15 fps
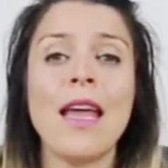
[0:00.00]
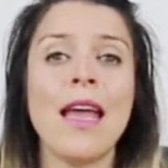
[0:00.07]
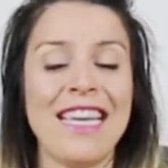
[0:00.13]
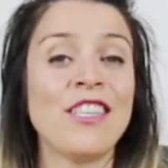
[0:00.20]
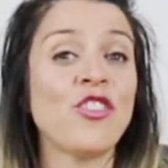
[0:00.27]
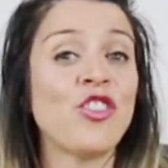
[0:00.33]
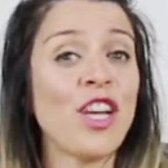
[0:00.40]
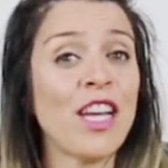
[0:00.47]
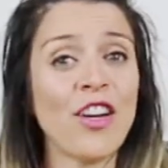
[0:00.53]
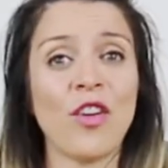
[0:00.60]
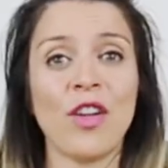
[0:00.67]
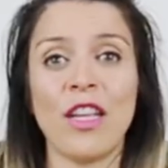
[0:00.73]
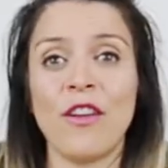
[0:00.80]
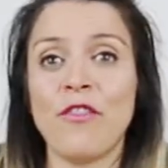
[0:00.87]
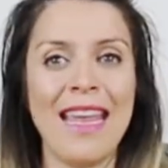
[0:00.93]
In
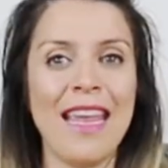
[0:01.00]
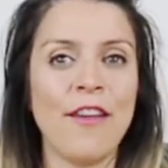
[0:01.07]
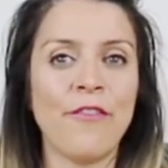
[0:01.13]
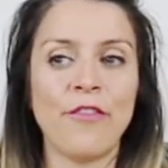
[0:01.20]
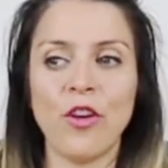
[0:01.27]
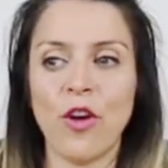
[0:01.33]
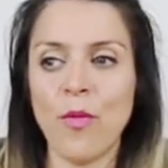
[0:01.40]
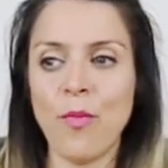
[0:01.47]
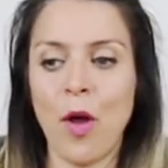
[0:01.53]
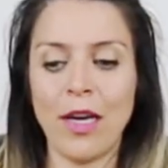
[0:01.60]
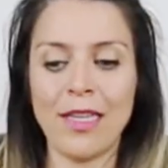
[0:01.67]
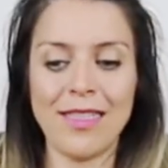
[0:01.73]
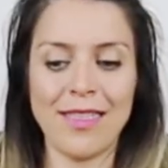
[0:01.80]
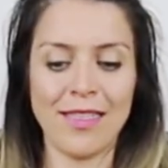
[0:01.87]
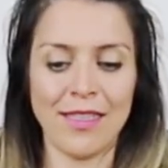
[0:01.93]
general, if your
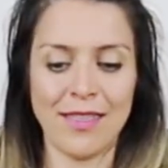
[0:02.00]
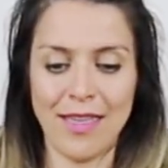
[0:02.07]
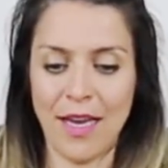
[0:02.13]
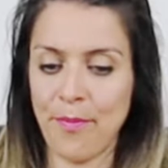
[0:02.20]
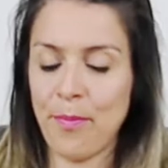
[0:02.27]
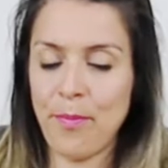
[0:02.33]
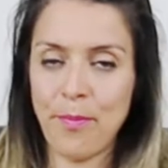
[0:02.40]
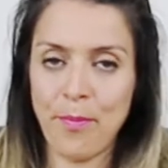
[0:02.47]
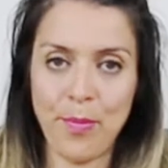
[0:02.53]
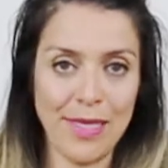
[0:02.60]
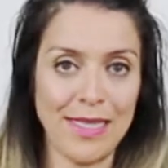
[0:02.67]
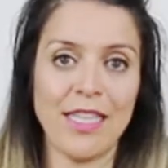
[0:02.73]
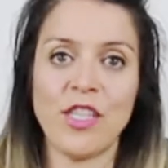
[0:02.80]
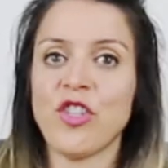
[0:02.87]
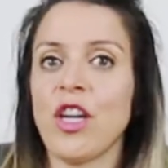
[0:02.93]
body's in the same
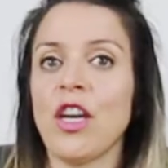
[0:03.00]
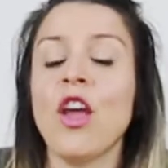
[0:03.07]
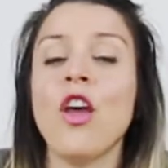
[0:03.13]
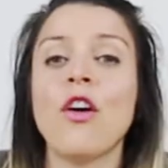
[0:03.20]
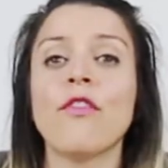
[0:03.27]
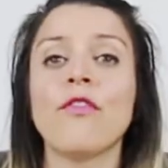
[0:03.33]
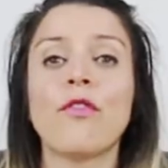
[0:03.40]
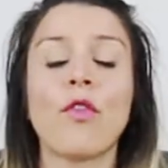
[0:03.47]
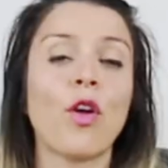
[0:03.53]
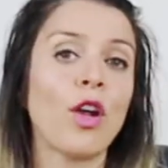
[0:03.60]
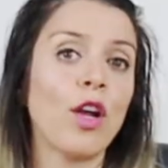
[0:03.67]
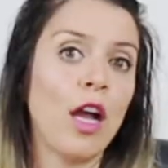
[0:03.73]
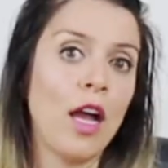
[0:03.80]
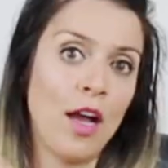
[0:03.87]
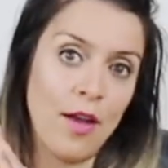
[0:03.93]
position for
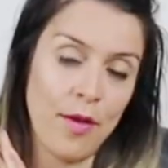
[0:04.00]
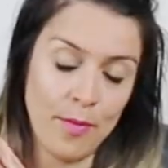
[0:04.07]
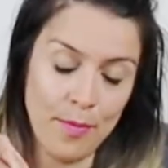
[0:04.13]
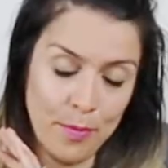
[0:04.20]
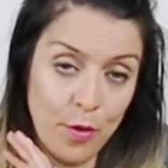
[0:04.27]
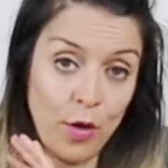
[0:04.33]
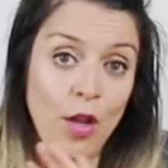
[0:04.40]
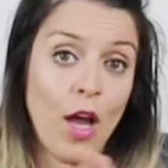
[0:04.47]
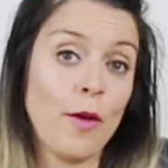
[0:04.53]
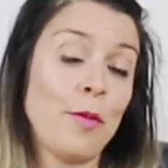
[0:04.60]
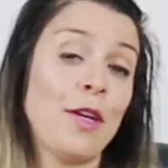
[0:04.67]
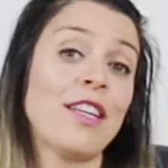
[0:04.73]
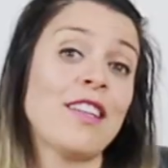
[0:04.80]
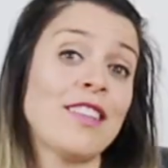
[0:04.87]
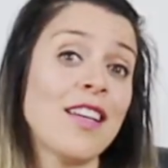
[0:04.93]
a prolonged
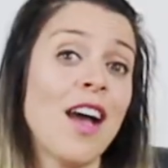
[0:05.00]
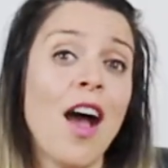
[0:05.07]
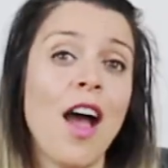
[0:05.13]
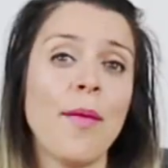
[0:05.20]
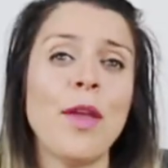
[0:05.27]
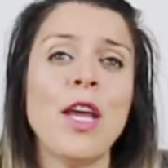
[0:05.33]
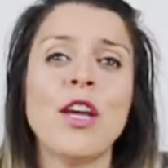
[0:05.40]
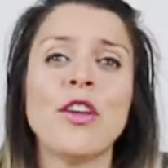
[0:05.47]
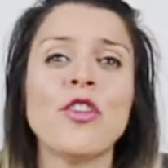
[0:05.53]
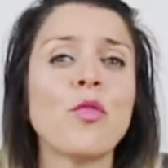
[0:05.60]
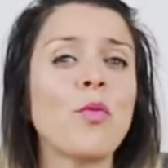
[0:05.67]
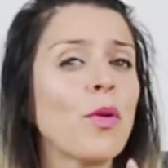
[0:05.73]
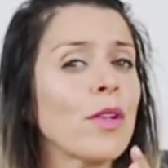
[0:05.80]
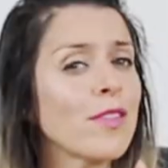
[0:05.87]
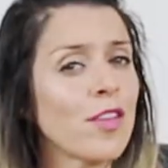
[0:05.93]
period of time,
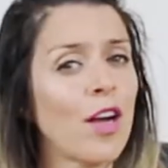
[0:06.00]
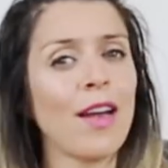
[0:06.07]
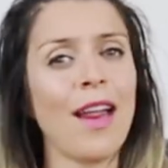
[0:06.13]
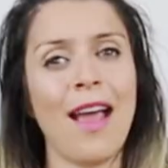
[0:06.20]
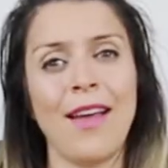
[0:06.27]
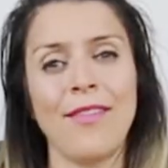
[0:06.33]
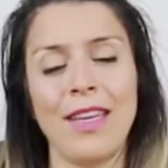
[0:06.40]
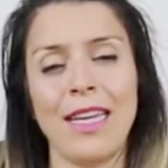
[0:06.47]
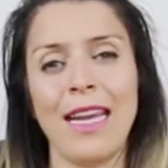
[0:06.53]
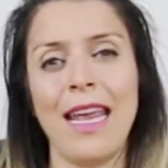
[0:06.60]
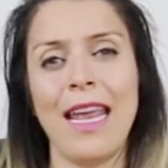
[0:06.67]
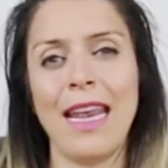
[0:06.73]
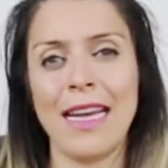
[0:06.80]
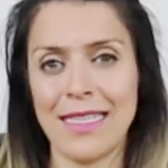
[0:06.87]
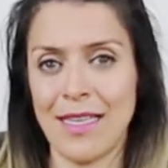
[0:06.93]
you will start having
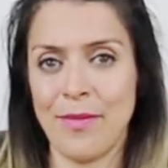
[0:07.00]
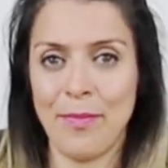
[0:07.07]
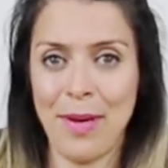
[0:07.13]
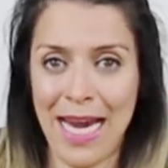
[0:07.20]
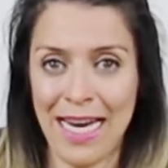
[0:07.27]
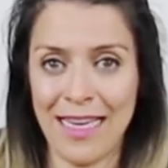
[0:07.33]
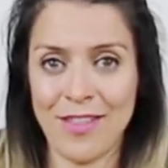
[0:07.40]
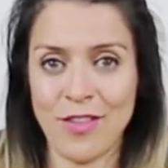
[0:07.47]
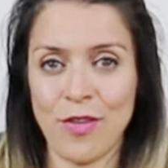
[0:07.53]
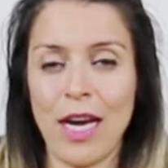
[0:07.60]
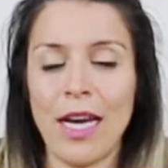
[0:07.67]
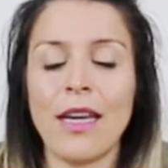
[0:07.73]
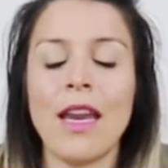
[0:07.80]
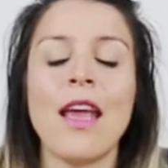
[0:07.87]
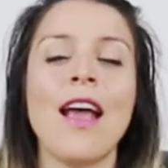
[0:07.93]
aches and pains,
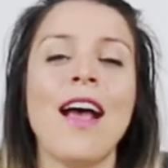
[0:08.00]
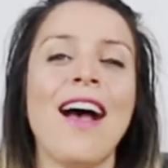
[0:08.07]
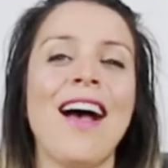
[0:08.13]
right?